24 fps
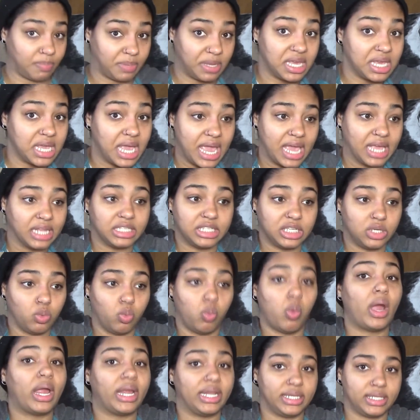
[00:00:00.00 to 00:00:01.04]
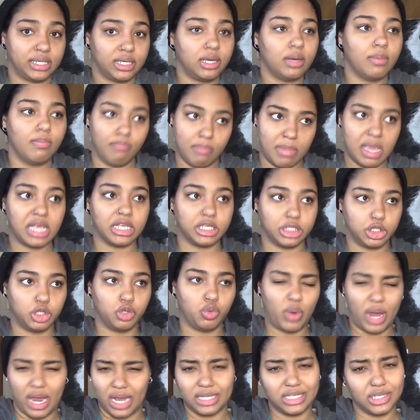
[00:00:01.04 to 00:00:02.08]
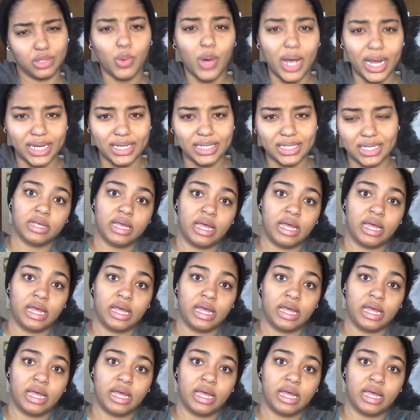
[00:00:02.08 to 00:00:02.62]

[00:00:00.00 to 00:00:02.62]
Being anti-white makes you anti-white.